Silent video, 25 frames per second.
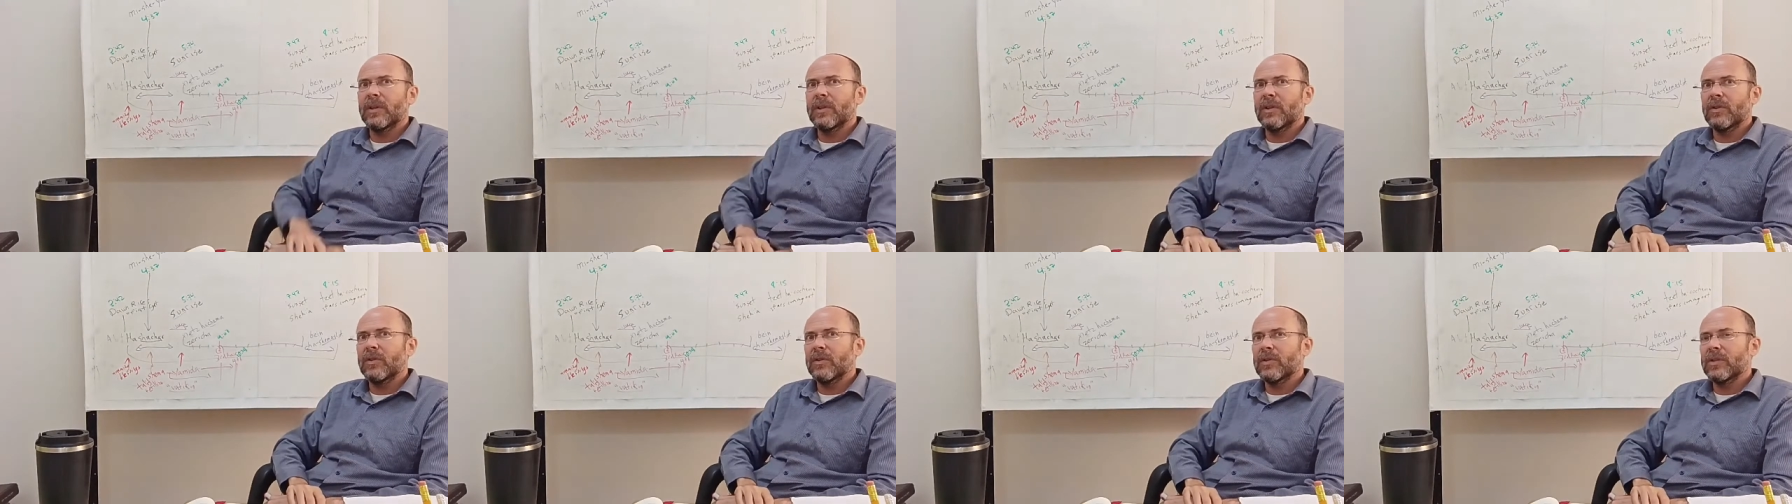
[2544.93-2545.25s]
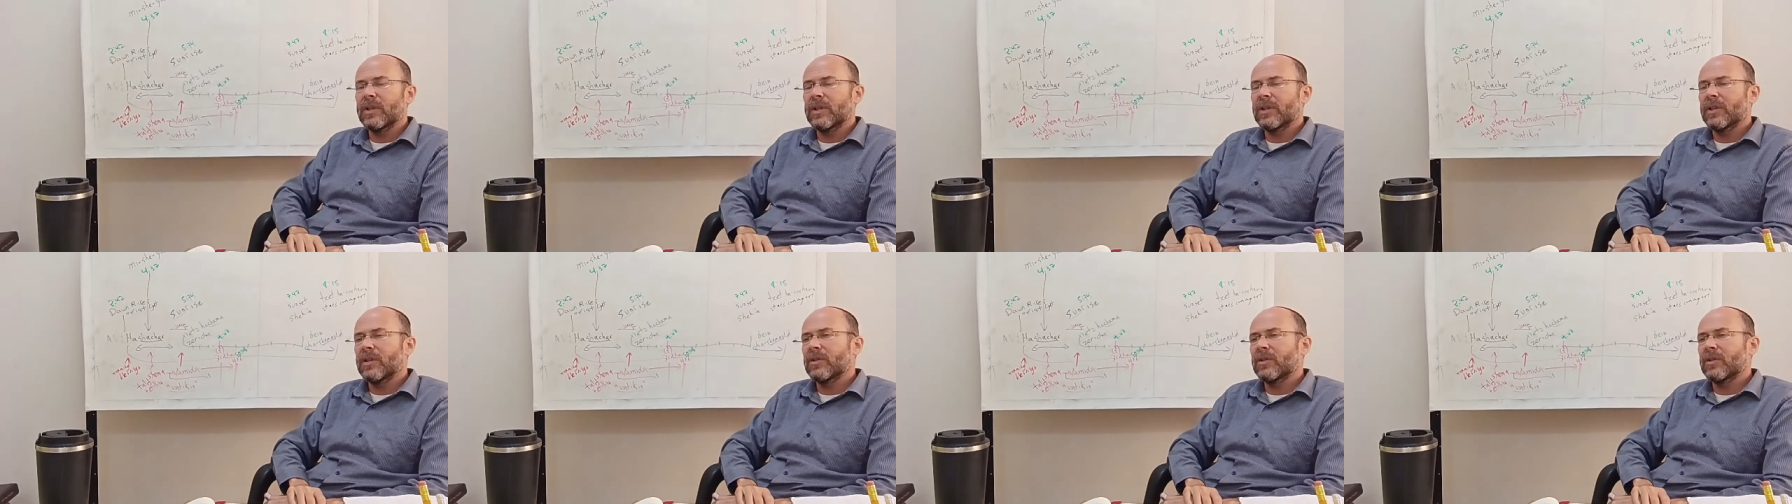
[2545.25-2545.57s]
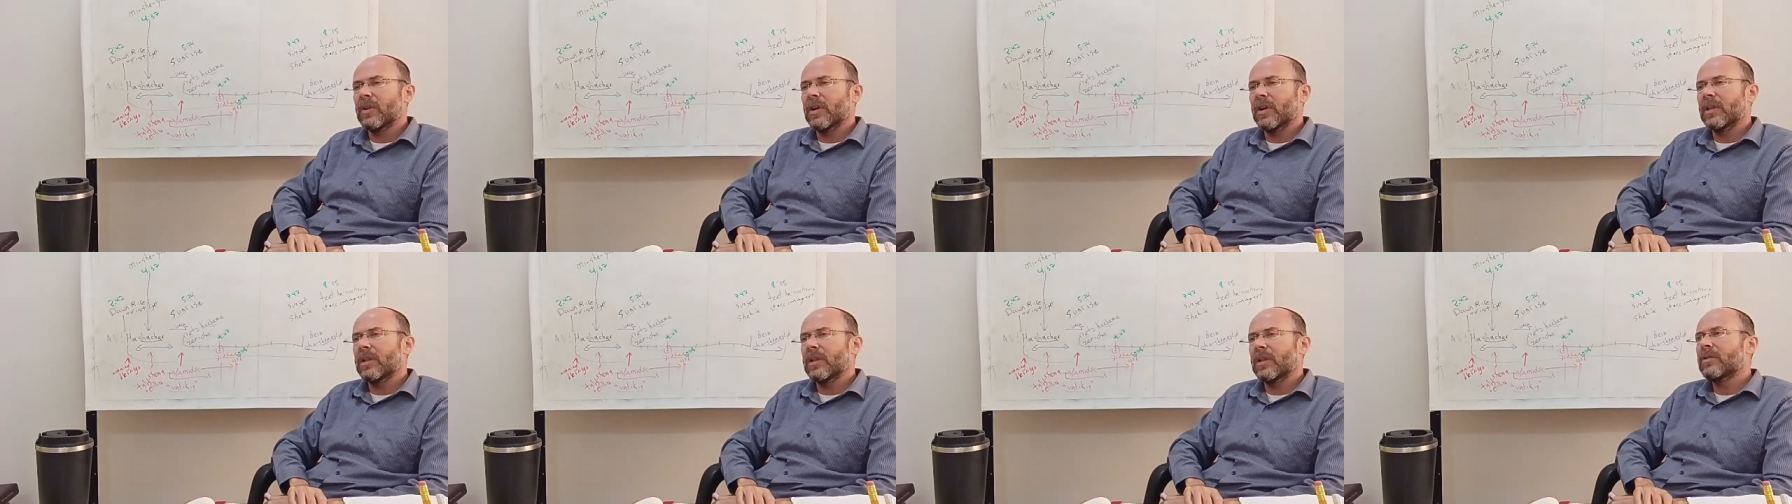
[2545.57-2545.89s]
using the
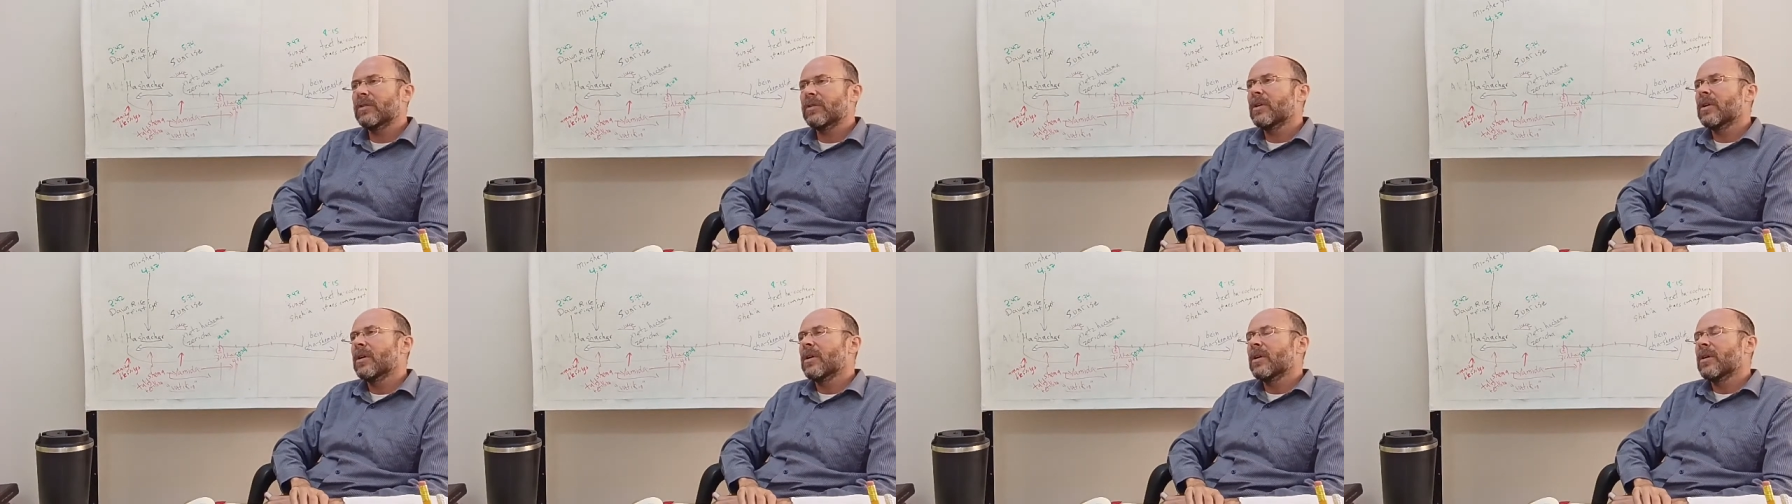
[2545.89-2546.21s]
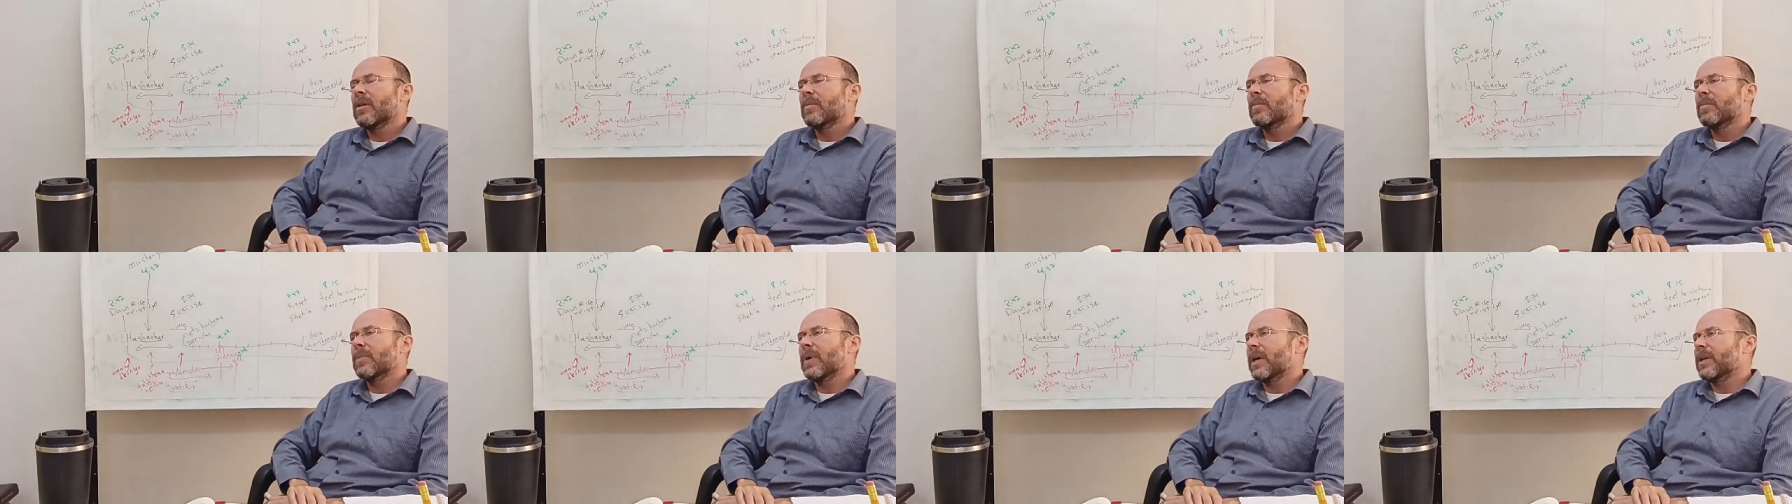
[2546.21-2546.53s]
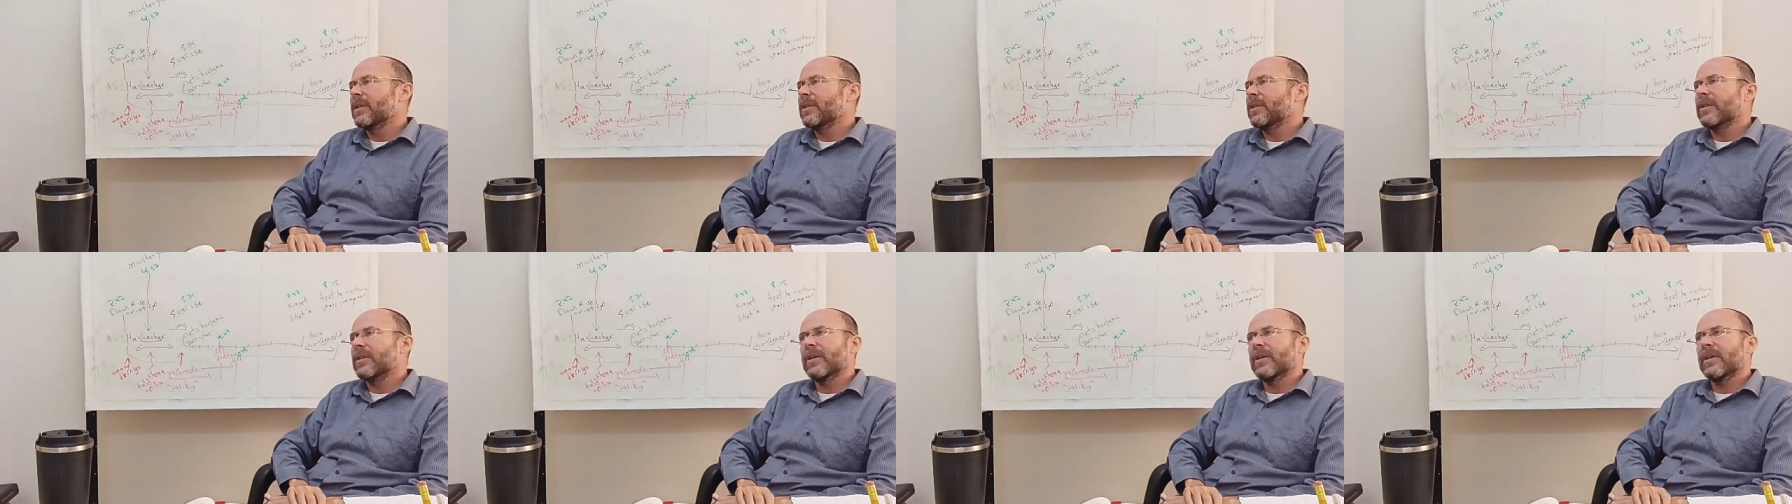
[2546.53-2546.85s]
toilet.
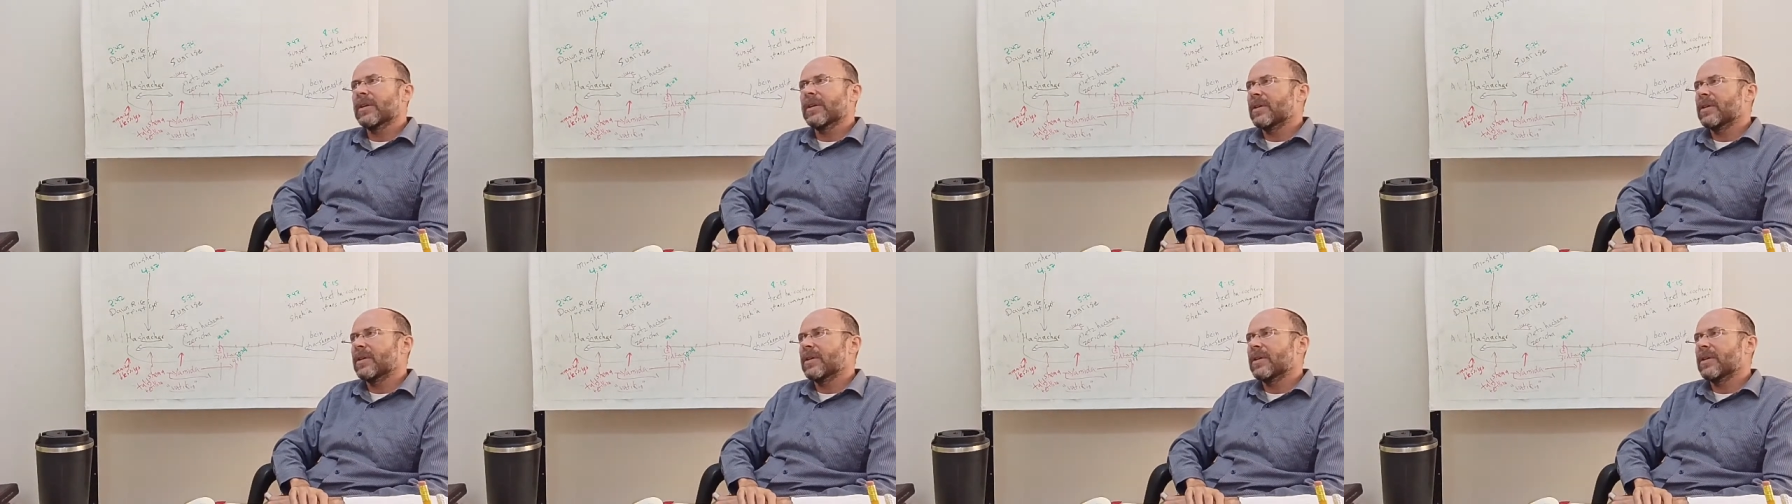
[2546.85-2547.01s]
But...